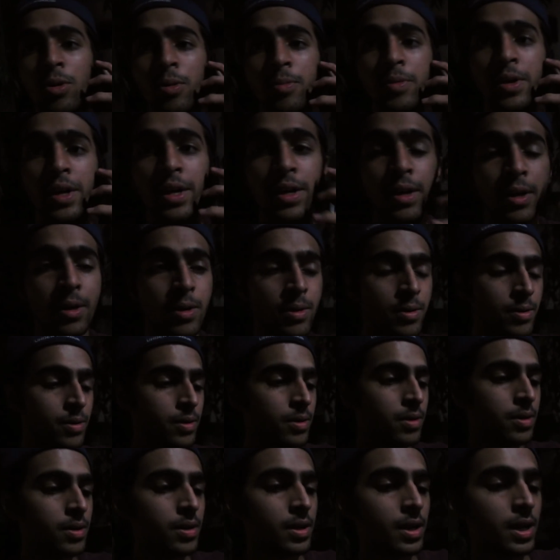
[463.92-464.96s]
home right now.
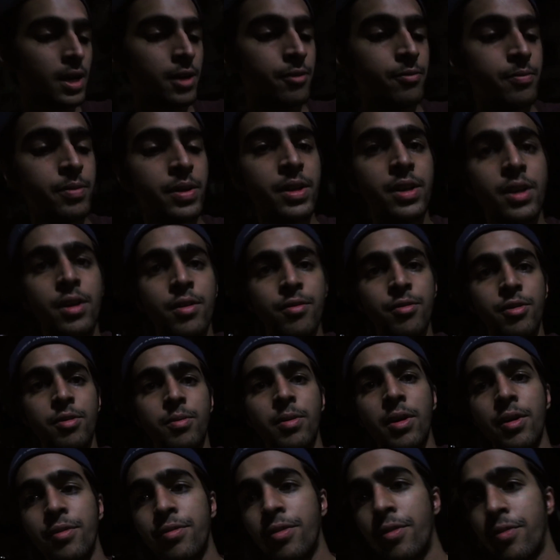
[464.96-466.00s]
I've been here for
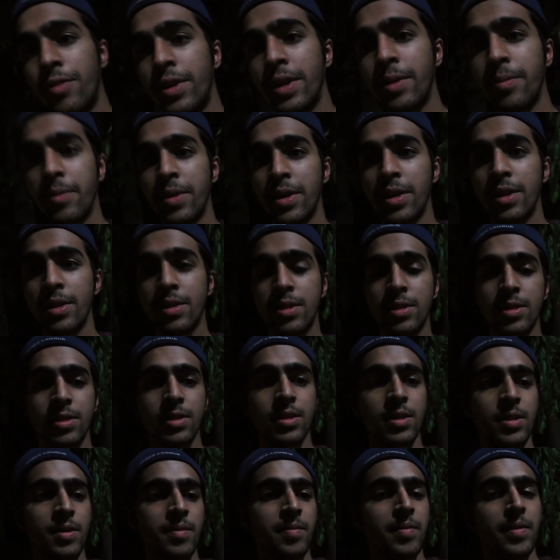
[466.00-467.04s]
about 15 minutes.